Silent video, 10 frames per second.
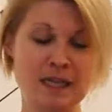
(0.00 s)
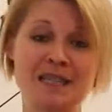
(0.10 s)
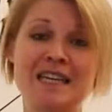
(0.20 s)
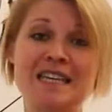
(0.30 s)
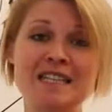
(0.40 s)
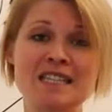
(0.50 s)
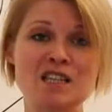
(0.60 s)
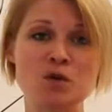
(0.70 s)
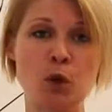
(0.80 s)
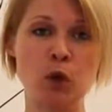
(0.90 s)
It's
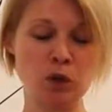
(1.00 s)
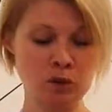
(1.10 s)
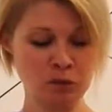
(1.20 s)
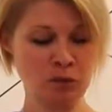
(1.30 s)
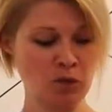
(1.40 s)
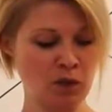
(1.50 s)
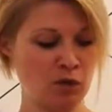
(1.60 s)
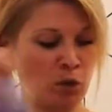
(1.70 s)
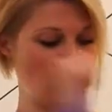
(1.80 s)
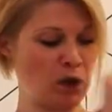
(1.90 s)
easier to pull
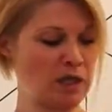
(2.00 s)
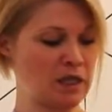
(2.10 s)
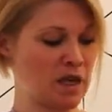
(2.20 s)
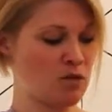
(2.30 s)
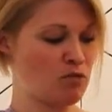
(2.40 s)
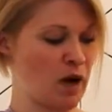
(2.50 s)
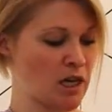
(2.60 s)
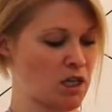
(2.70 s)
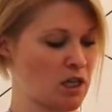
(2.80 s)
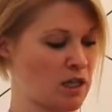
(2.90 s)
if you pull in the
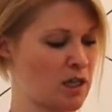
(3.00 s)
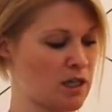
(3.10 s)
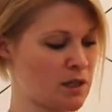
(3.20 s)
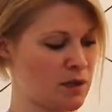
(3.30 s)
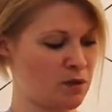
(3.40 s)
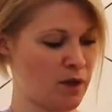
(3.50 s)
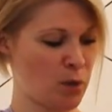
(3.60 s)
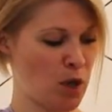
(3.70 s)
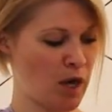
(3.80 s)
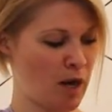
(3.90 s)
direction that the
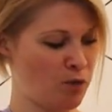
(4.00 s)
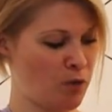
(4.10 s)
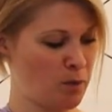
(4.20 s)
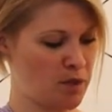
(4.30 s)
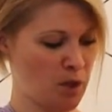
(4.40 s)
fabric came from.